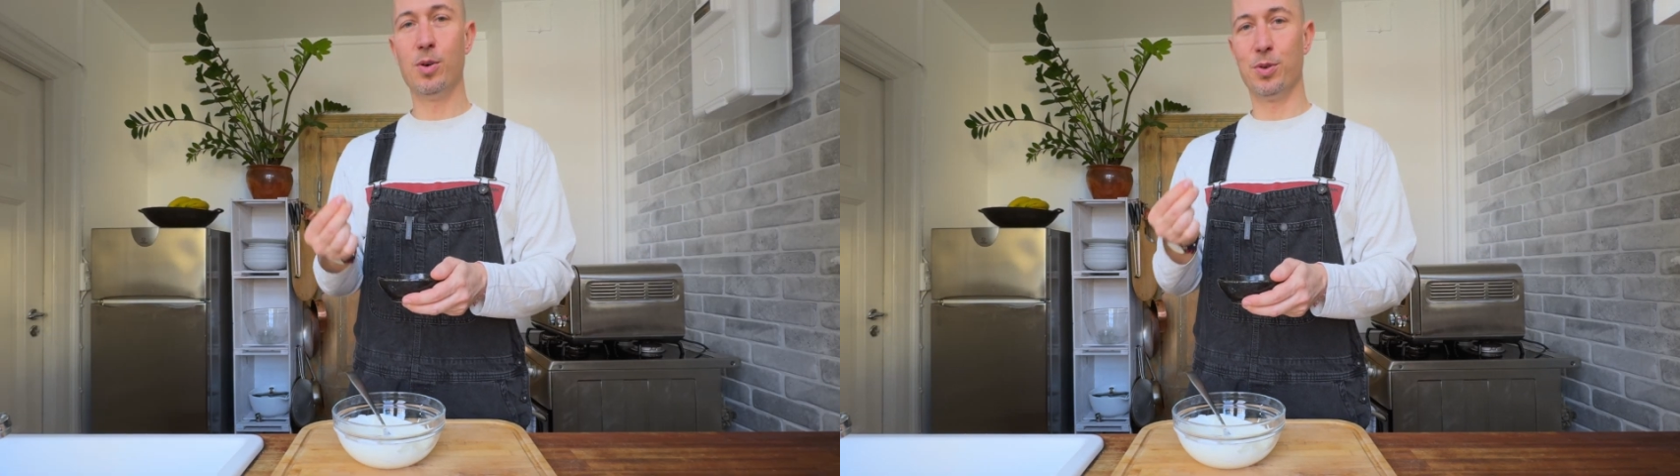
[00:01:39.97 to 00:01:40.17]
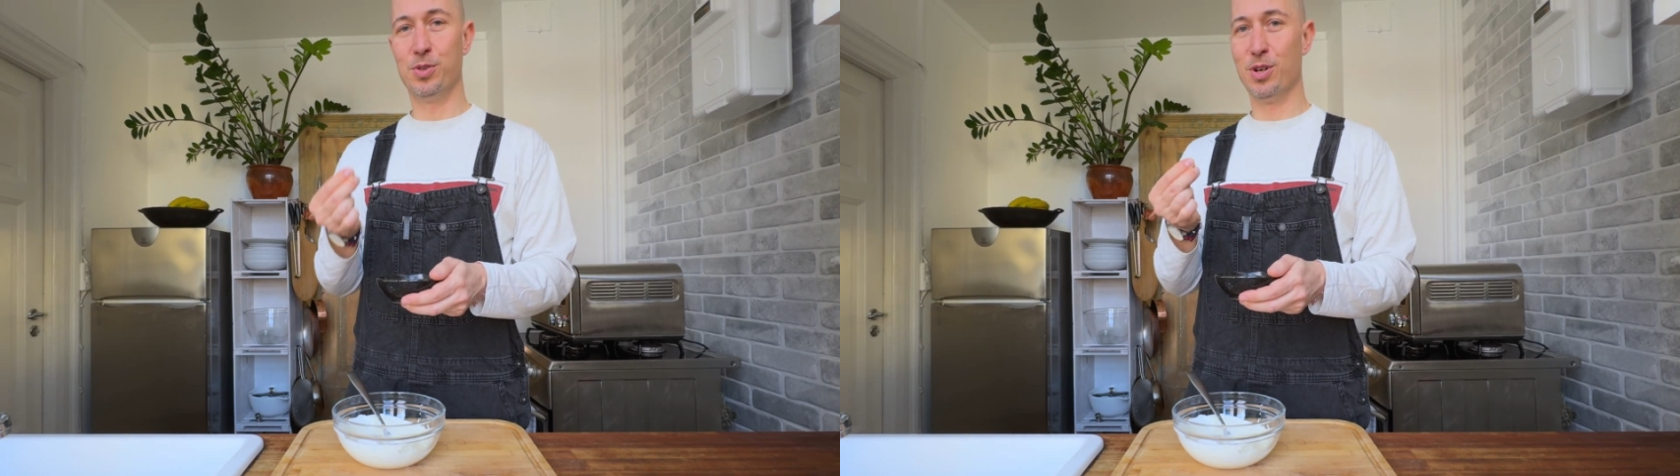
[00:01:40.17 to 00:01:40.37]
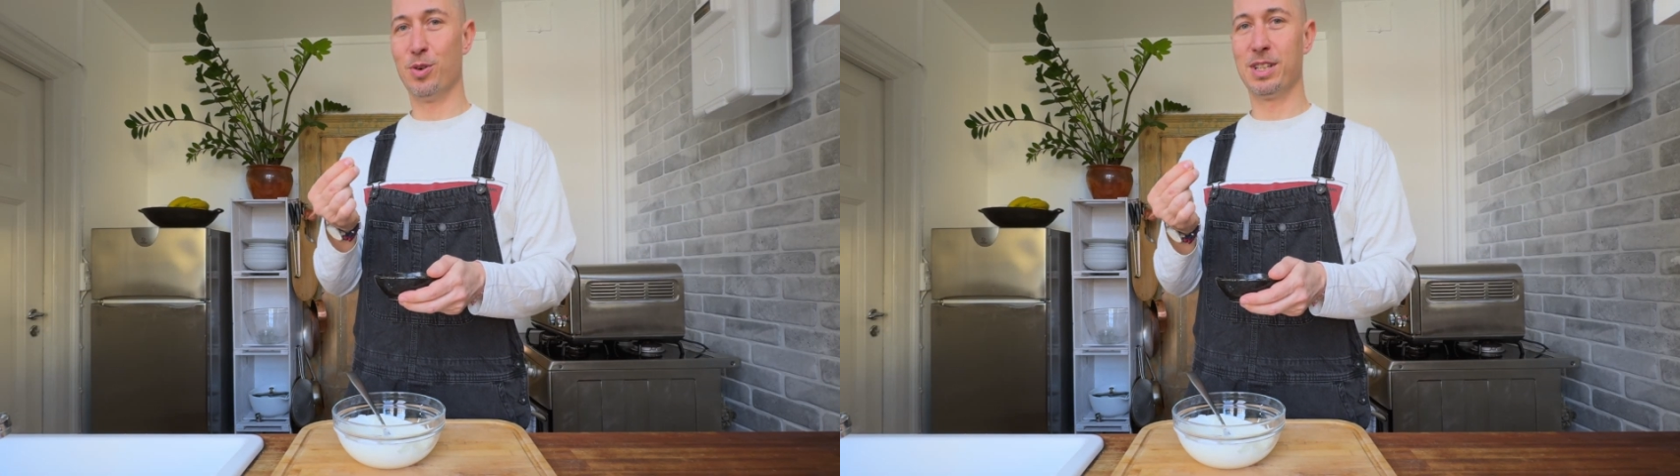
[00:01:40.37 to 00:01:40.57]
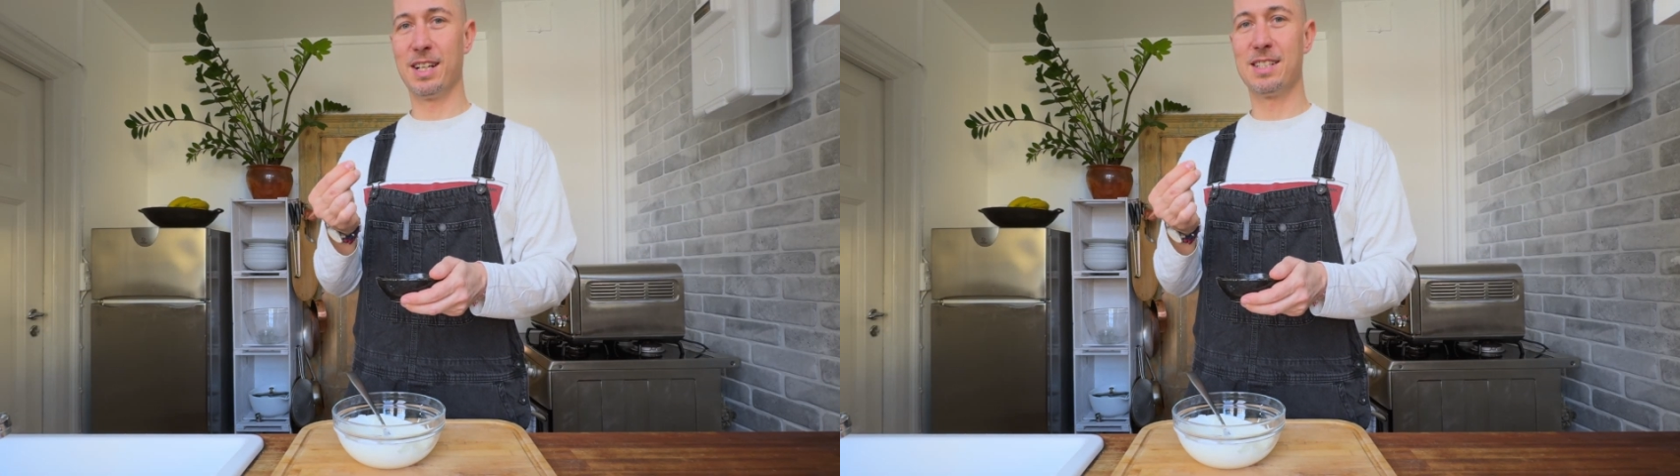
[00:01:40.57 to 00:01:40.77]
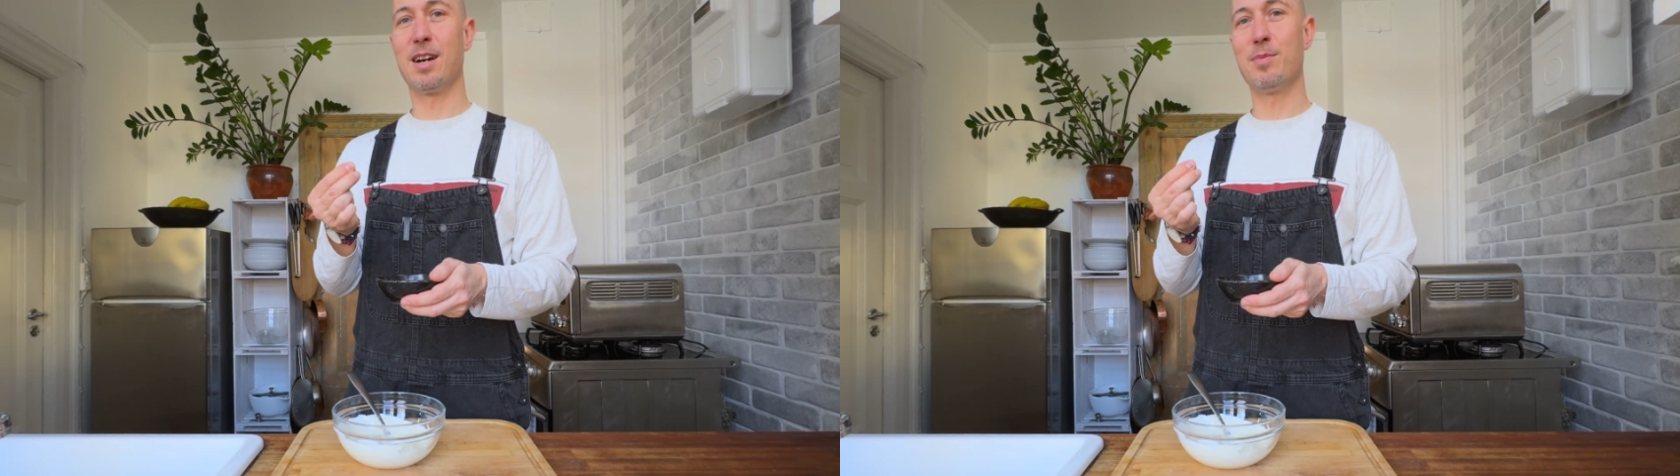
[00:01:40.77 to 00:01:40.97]
Ooh, do you know what
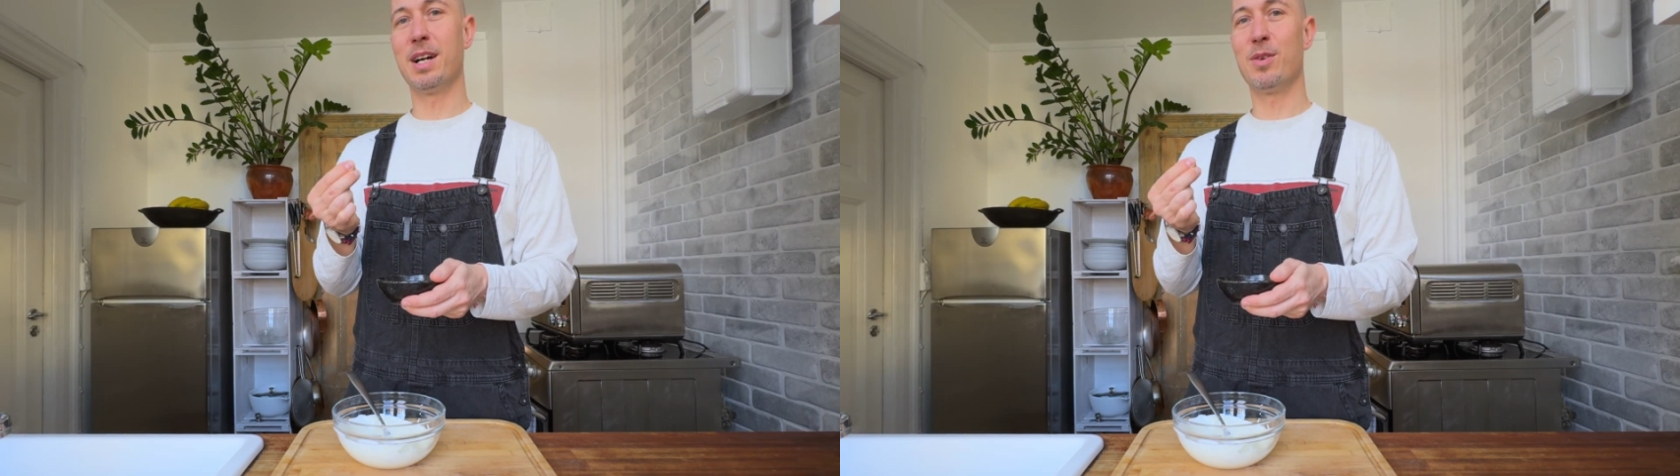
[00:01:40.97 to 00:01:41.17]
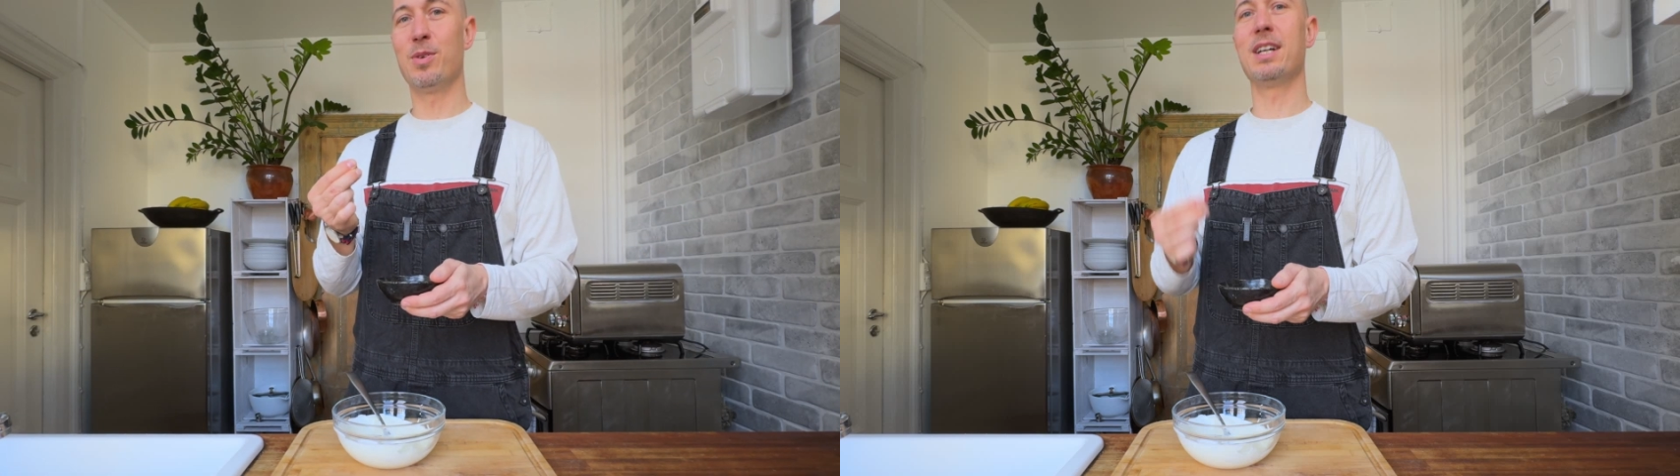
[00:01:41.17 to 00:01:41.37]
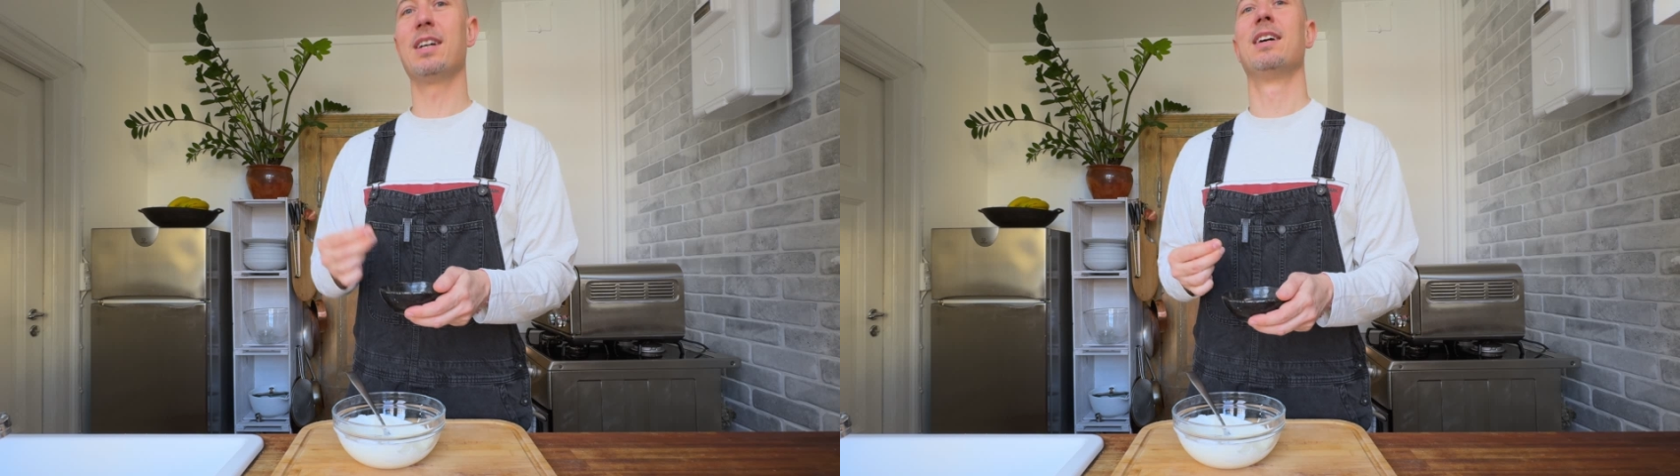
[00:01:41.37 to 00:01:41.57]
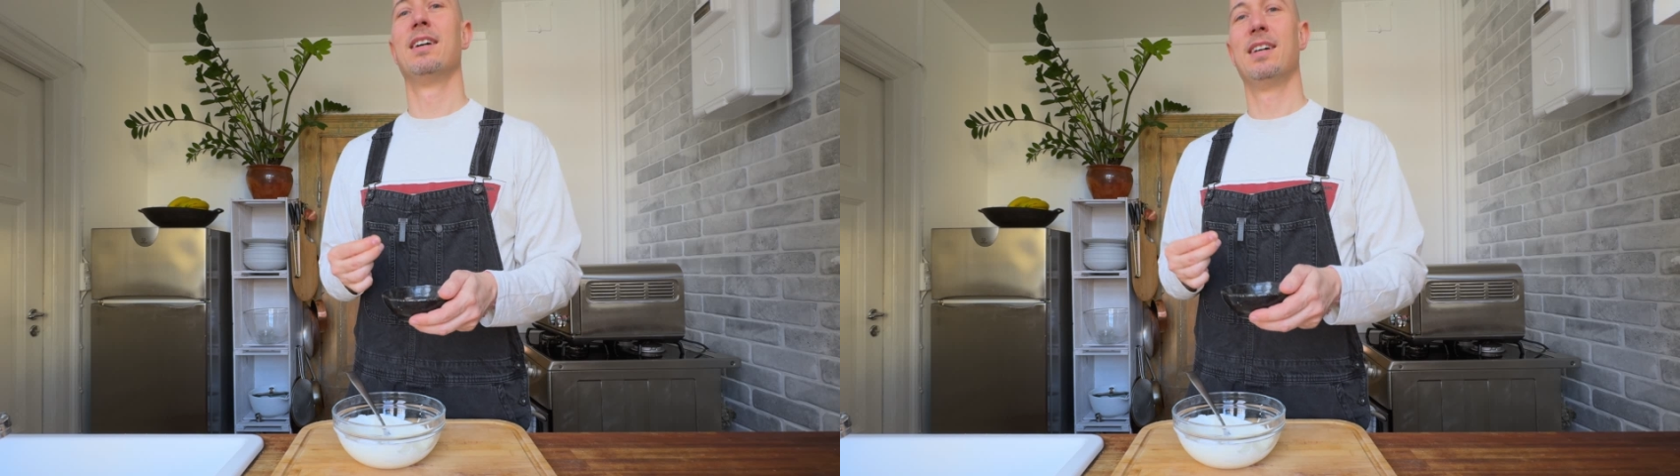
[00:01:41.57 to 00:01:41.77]
these are, by the way?